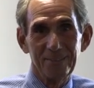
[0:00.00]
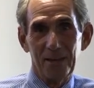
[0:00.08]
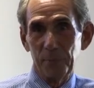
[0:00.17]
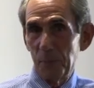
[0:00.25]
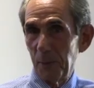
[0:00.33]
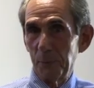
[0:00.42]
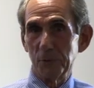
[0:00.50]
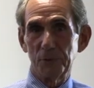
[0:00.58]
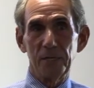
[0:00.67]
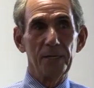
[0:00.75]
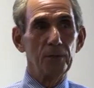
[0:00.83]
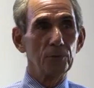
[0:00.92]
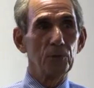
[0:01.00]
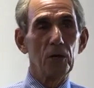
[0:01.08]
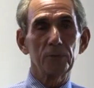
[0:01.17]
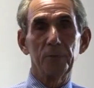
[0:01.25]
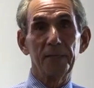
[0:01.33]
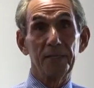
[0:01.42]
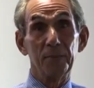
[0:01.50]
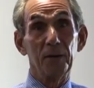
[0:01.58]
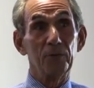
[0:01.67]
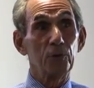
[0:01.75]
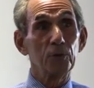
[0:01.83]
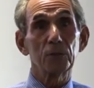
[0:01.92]
How many people say, don't talk to me, I get
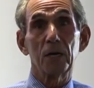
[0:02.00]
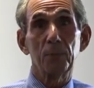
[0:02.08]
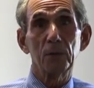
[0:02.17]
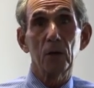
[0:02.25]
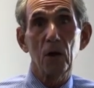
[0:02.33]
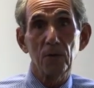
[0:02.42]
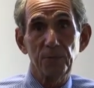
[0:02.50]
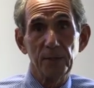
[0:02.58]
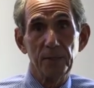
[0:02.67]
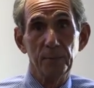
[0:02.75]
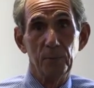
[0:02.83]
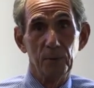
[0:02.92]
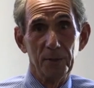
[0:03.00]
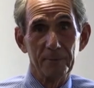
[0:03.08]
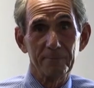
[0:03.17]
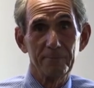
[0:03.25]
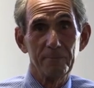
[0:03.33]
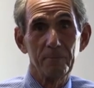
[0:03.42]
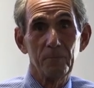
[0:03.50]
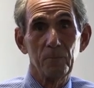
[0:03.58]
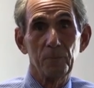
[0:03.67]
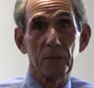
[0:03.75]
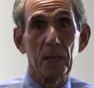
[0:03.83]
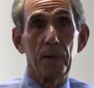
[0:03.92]
my first cup of coffee in the morning.
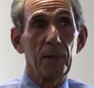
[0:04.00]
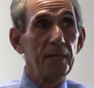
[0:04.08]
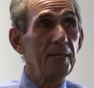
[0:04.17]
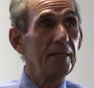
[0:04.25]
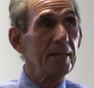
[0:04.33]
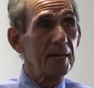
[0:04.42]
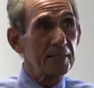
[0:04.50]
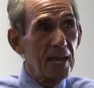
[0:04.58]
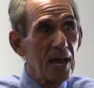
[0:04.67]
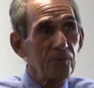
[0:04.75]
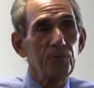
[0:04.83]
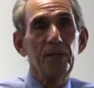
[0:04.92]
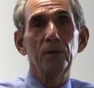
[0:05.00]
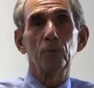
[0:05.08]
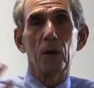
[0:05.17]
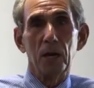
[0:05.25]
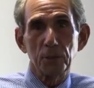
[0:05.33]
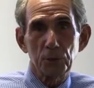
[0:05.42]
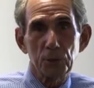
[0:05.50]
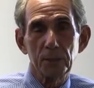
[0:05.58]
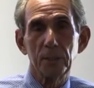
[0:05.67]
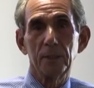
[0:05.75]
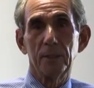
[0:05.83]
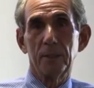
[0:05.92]
They need that caffeine rush.
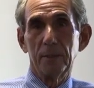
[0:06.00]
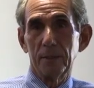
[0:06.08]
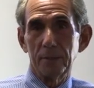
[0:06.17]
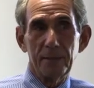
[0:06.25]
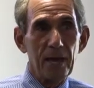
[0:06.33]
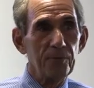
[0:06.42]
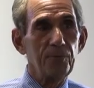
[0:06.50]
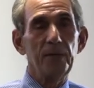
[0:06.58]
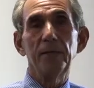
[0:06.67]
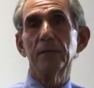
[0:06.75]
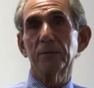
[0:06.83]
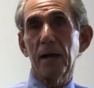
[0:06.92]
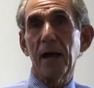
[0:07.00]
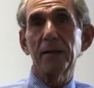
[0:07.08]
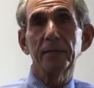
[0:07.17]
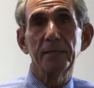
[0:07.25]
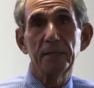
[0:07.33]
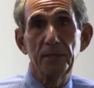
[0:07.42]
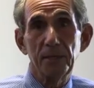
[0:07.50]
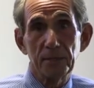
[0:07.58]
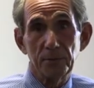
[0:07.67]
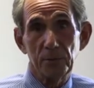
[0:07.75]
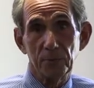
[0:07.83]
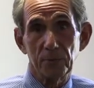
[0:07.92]
Caffeine is highly
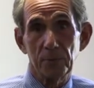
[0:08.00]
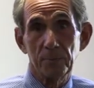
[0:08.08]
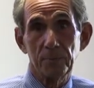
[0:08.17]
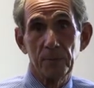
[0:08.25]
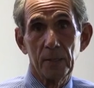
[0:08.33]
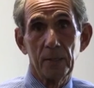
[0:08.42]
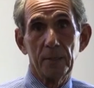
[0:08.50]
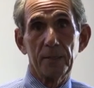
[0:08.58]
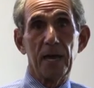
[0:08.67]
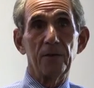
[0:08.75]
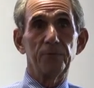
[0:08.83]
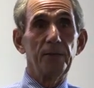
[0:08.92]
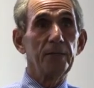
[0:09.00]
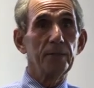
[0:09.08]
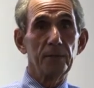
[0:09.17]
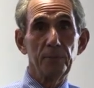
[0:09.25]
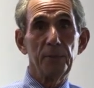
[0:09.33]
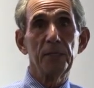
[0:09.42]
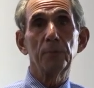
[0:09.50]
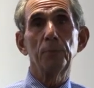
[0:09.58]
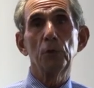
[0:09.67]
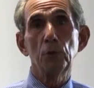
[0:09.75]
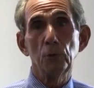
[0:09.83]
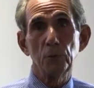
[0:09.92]
addictive. Caffeine can be
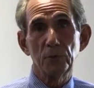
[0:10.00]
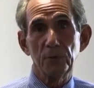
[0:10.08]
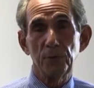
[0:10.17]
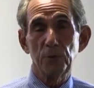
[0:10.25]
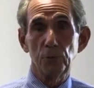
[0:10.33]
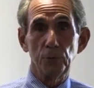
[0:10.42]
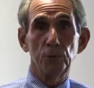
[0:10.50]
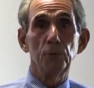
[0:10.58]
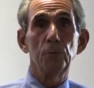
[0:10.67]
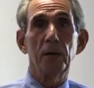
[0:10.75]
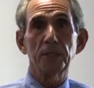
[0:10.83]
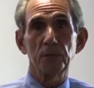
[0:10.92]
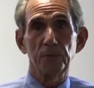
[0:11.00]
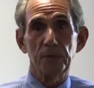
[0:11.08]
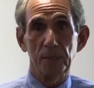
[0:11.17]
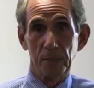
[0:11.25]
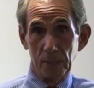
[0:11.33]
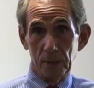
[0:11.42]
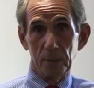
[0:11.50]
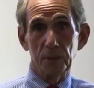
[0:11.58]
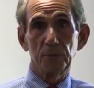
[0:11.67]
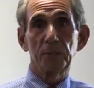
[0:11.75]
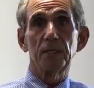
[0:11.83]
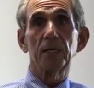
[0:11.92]
abused if you do too much of it
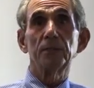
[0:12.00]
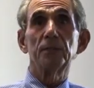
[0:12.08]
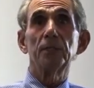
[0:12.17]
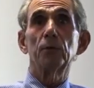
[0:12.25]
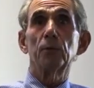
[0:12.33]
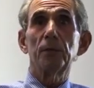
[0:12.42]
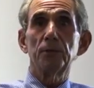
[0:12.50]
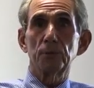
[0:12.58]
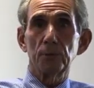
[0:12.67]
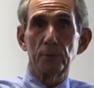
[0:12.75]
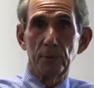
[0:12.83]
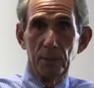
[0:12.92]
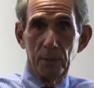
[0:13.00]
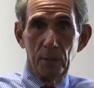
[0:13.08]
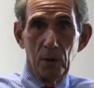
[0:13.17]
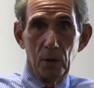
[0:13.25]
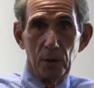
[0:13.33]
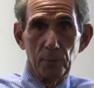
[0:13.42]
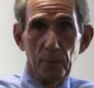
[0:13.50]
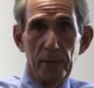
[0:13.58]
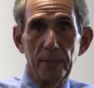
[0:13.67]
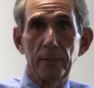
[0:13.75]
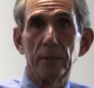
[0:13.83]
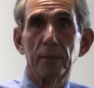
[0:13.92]
because it does increase your heart
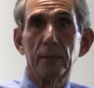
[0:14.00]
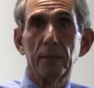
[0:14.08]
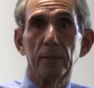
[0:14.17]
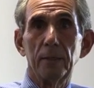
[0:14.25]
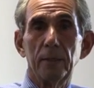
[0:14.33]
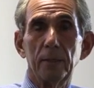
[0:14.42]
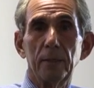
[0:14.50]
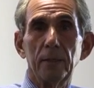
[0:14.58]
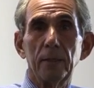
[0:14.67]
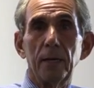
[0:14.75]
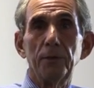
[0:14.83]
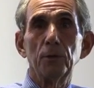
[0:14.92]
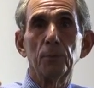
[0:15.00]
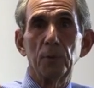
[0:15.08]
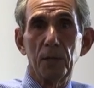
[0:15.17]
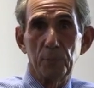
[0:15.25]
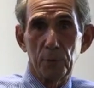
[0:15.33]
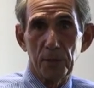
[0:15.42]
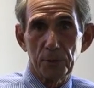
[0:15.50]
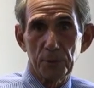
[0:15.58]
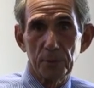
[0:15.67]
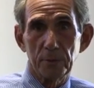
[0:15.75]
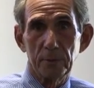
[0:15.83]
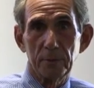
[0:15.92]
rate and your blood pressure,